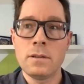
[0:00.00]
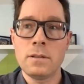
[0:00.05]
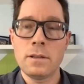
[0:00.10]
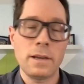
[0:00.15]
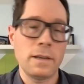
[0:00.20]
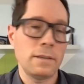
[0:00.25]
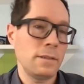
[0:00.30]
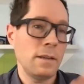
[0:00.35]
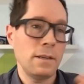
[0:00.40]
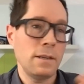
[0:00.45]
like
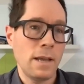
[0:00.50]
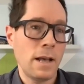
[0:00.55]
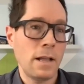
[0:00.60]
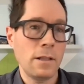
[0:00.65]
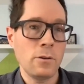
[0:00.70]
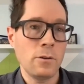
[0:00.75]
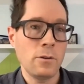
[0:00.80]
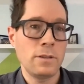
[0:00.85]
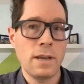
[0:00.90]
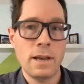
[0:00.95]
I said,
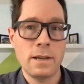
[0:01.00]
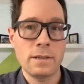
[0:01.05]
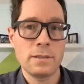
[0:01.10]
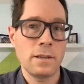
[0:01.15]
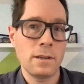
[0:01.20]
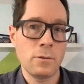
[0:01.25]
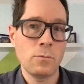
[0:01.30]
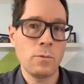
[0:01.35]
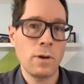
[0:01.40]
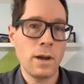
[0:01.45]
yellow text
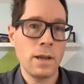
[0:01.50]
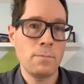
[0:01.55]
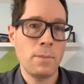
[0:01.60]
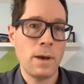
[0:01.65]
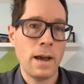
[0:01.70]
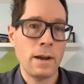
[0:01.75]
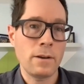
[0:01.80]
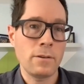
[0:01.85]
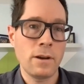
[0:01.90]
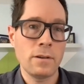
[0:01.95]
on a white
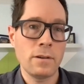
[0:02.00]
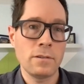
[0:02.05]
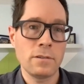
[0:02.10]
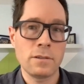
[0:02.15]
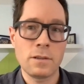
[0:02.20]
background